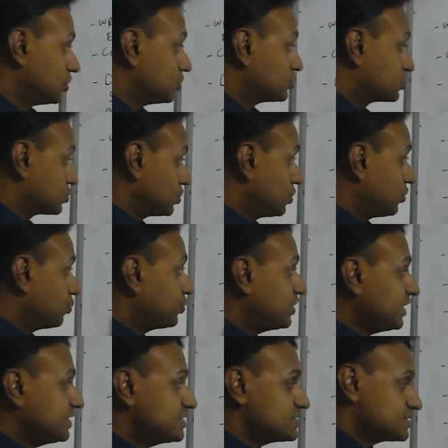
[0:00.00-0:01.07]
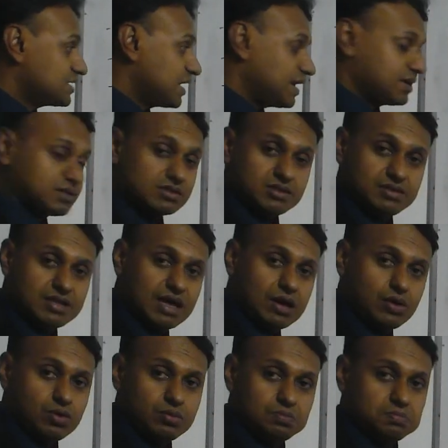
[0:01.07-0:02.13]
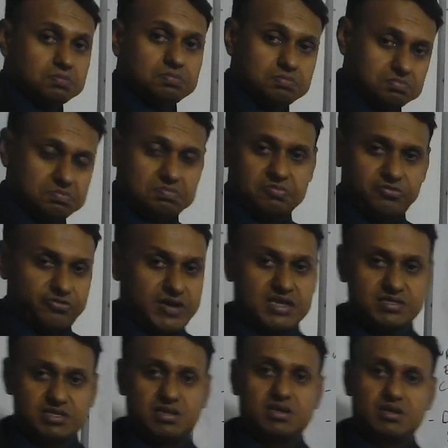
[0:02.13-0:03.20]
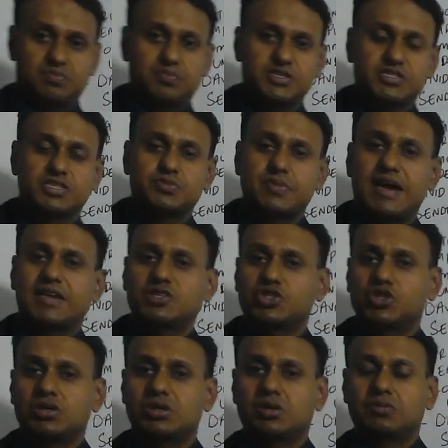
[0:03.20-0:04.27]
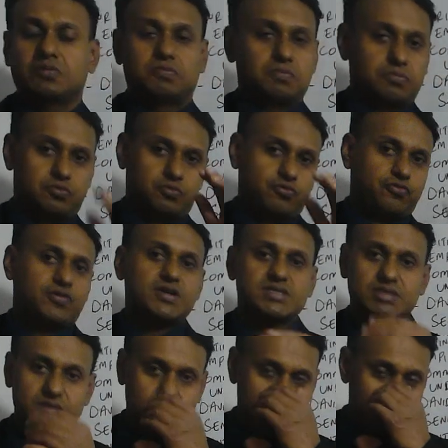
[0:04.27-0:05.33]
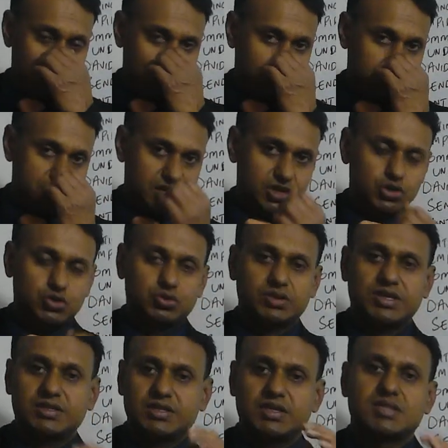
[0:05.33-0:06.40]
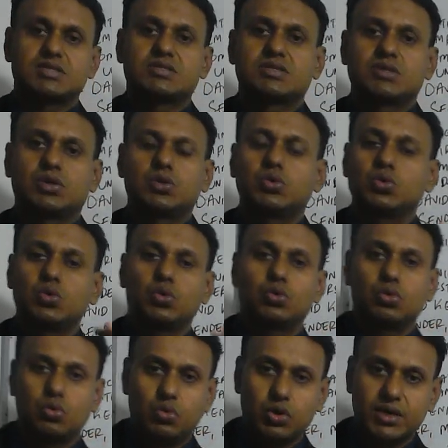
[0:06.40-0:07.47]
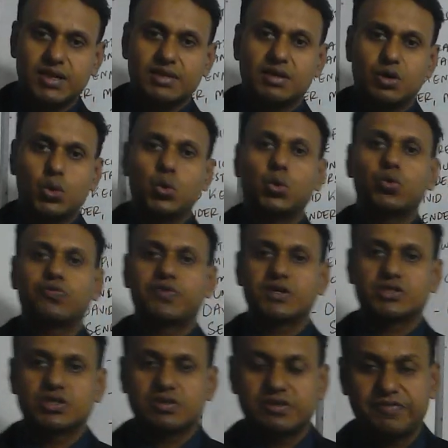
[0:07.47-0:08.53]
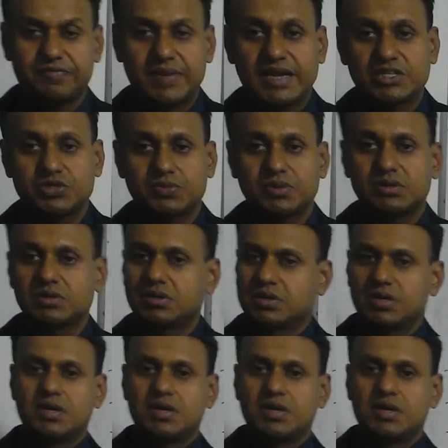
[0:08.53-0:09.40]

So we understand now, as a business manager, first thing that you want to make sure that yes, you know what are the core function of management: